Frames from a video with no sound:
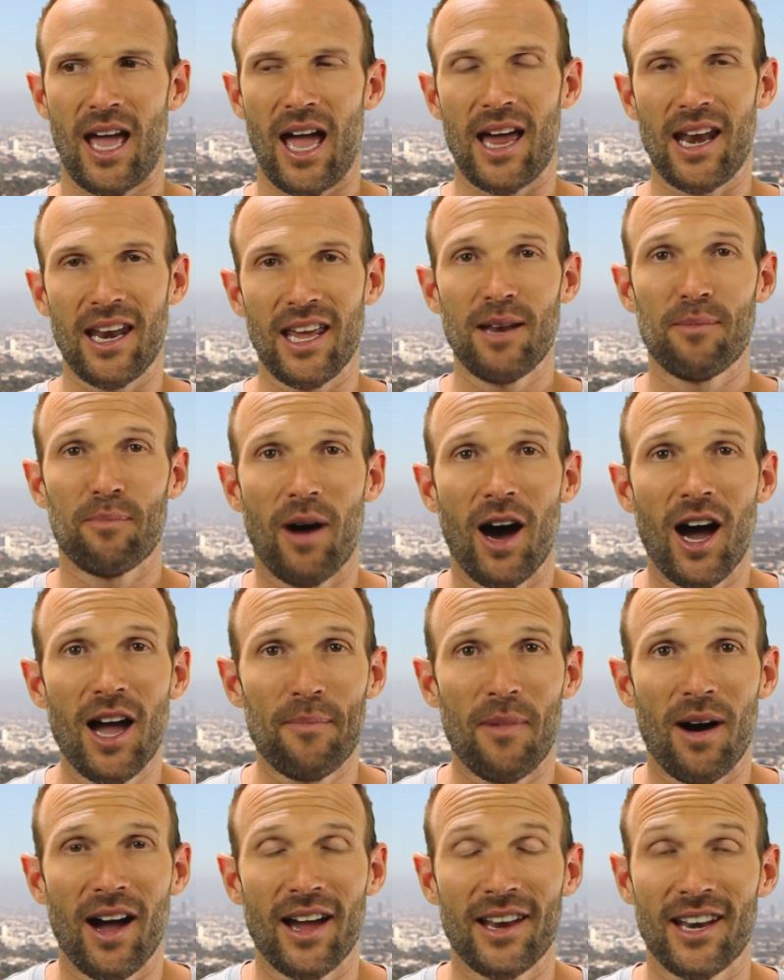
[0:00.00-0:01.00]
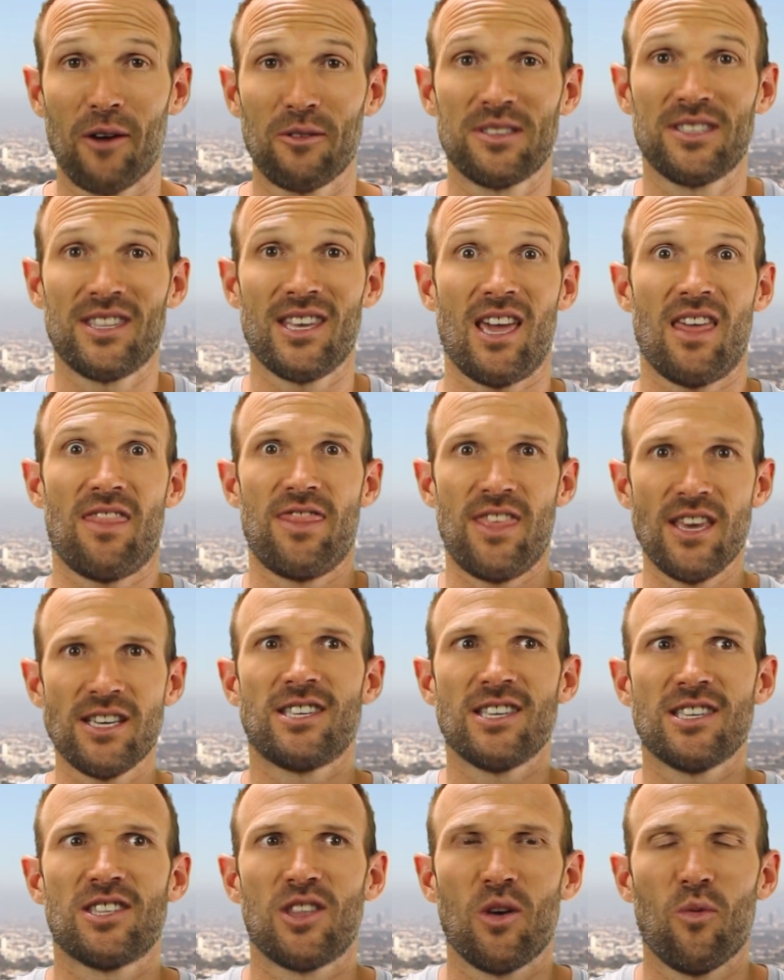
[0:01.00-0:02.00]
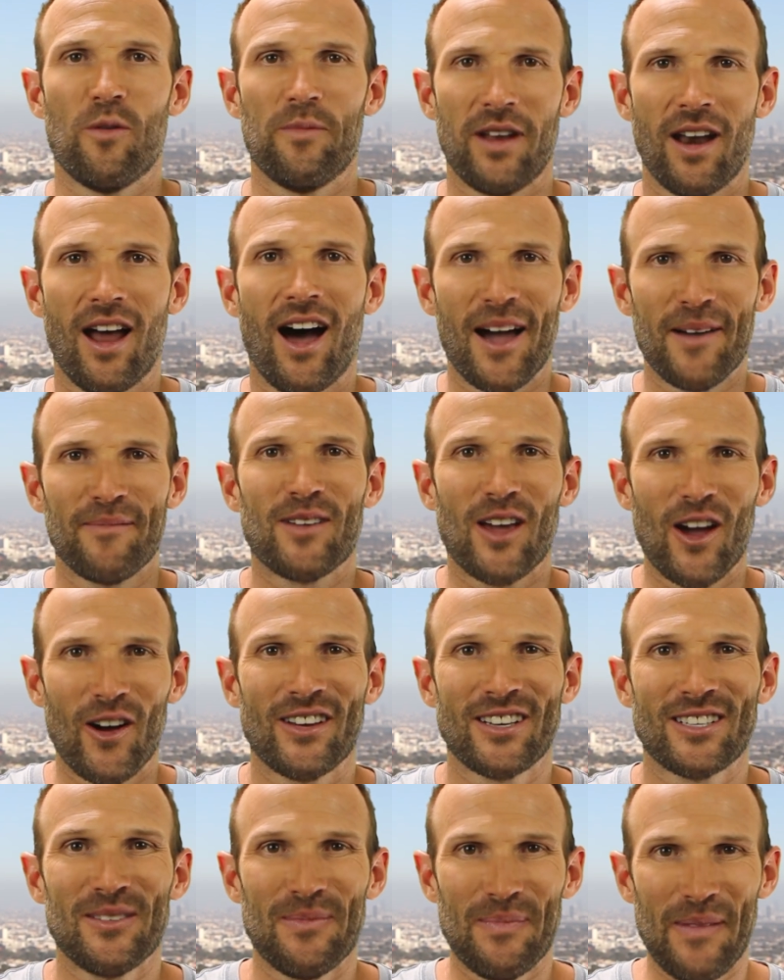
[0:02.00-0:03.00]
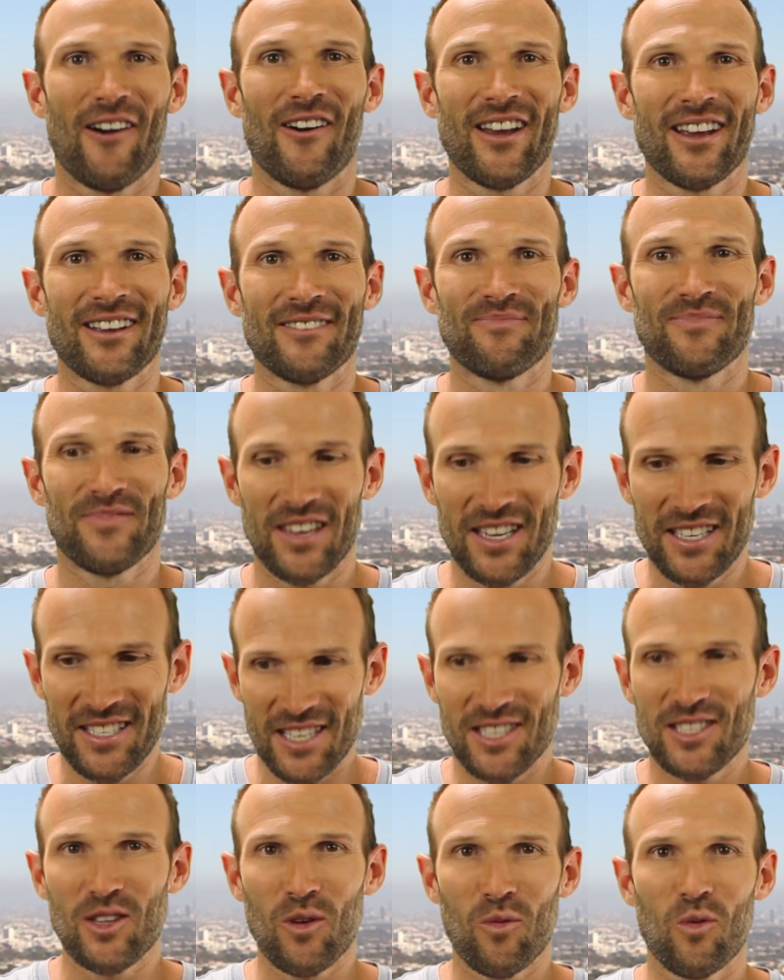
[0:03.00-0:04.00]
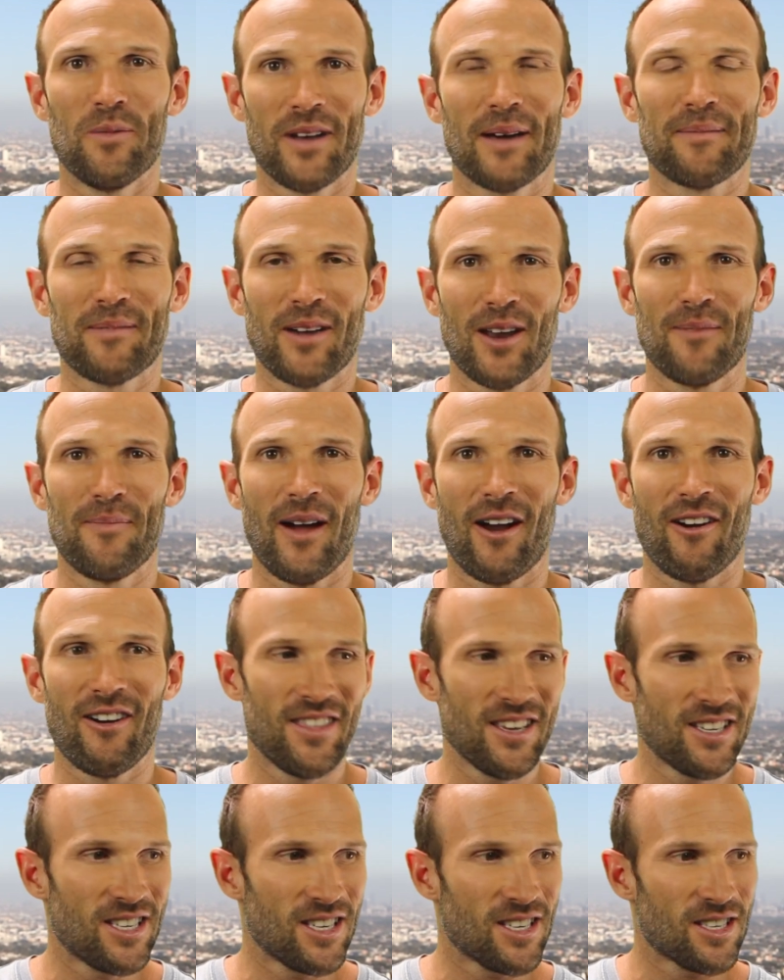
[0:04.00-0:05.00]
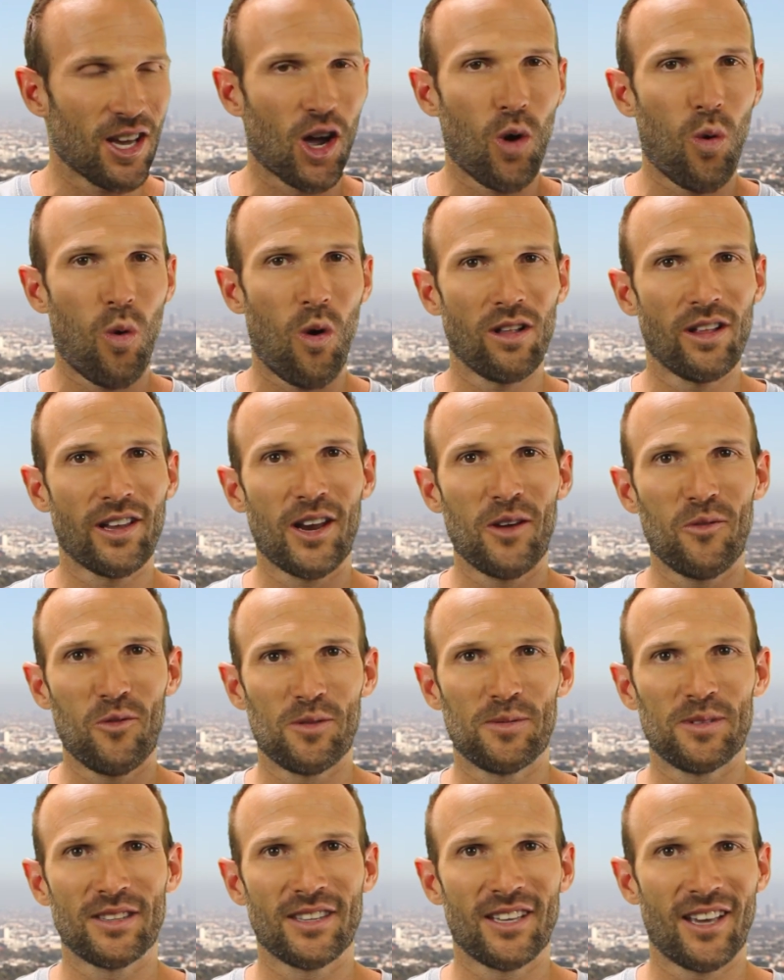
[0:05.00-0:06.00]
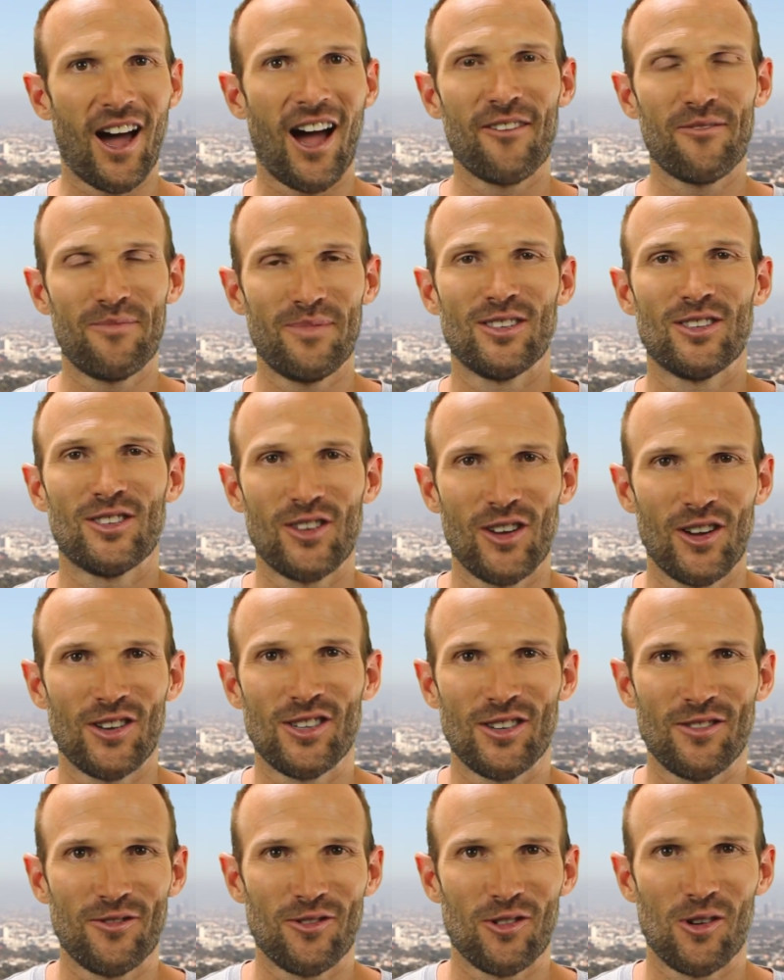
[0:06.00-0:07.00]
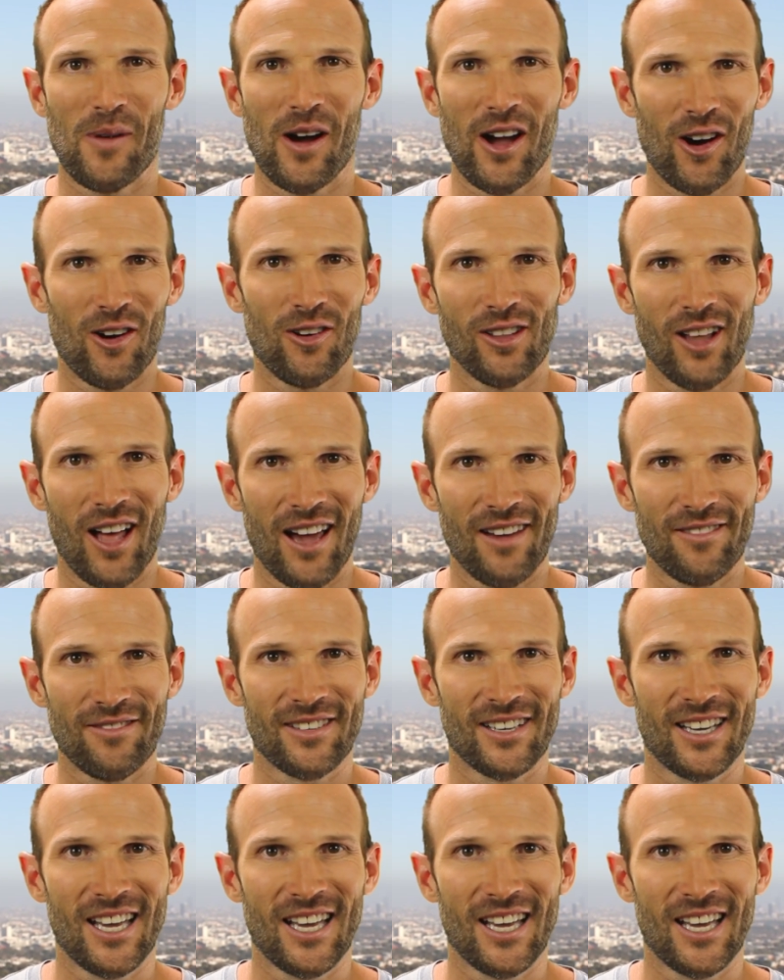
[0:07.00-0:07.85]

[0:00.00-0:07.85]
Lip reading: And in my mind, I was thinking, this is the woman I'm going to marry. This is the woman I'm going to marry. This is the quality woman that I've been searching for my whole life.